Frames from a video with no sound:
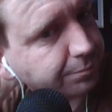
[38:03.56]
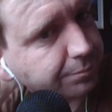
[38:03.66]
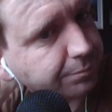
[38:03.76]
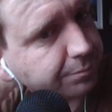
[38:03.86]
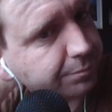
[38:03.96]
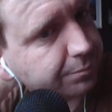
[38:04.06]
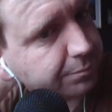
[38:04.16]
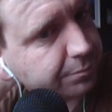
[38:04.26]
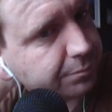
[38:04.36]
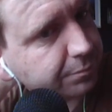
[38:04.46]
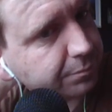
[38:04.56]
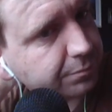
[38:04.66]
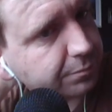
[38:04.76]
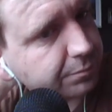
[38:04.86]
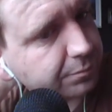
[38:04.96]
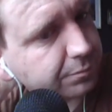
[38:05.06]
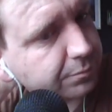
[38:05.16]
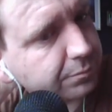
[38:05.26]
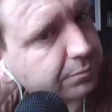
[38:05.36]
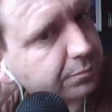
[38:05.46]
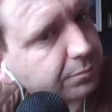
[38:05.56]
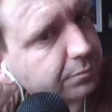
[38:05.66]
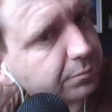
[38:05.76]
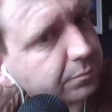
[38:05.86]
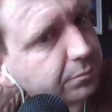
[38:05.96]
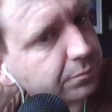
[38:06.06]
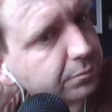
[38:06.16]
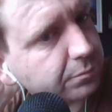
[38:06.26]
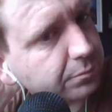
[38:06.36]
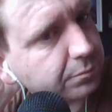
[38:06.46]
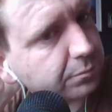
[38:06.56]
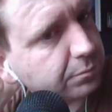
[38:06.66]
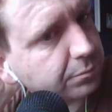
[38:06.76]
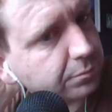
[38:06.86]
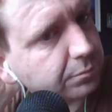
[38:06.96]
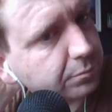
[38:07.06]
No words are spoken by the person on screen.